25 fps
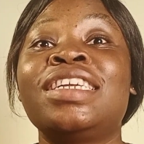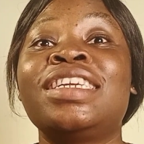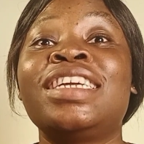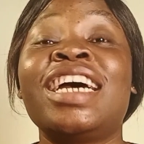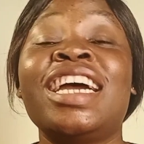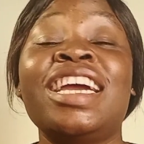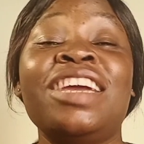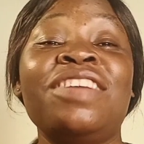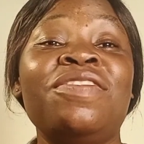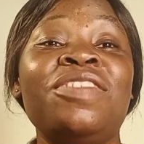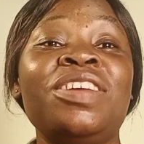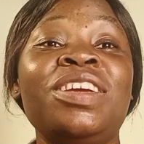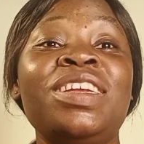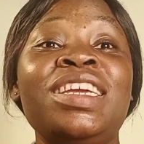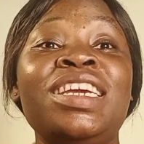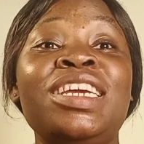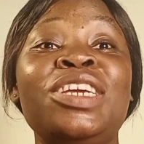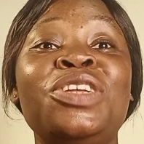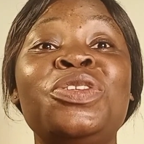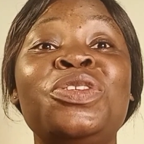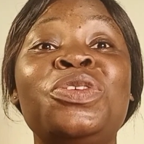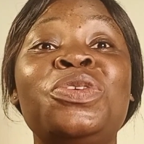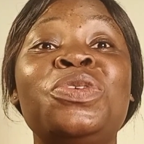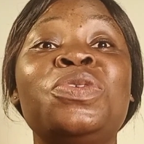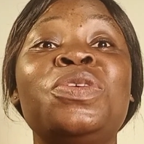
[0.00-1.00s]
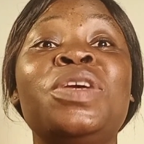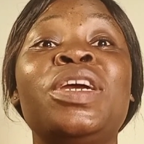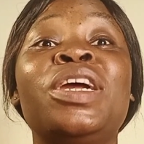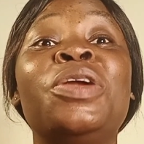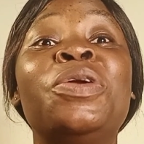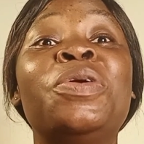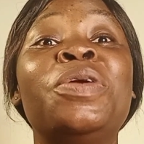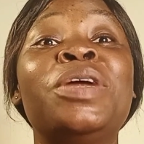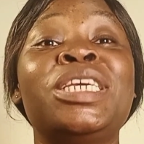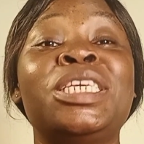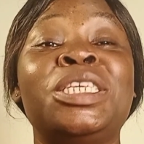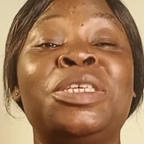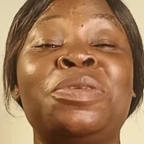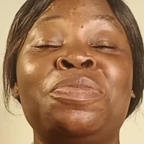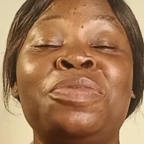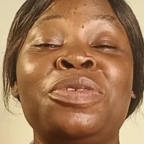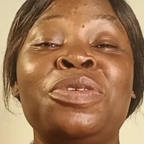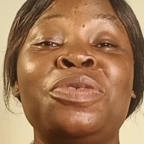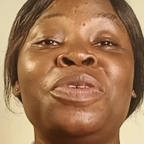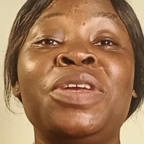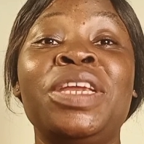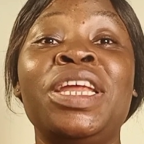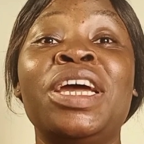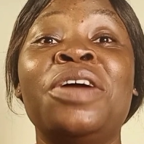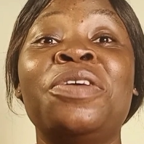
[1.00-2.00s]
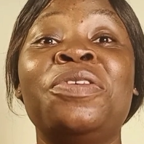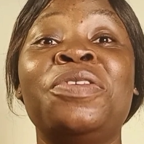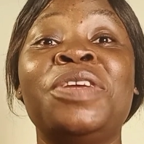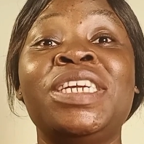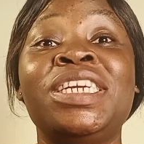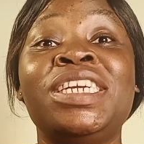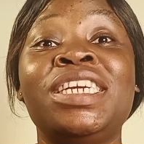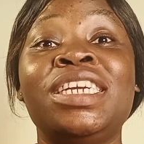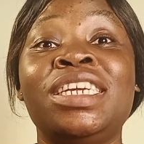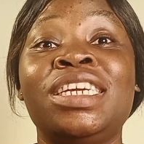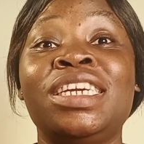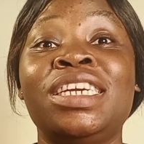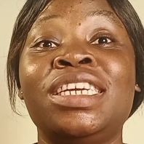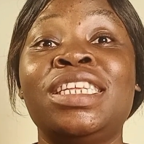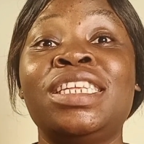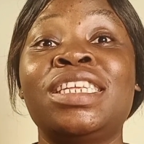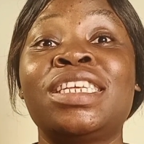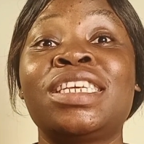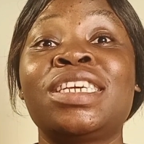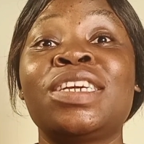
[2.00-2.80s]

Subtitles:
Diving into a recipe without reading it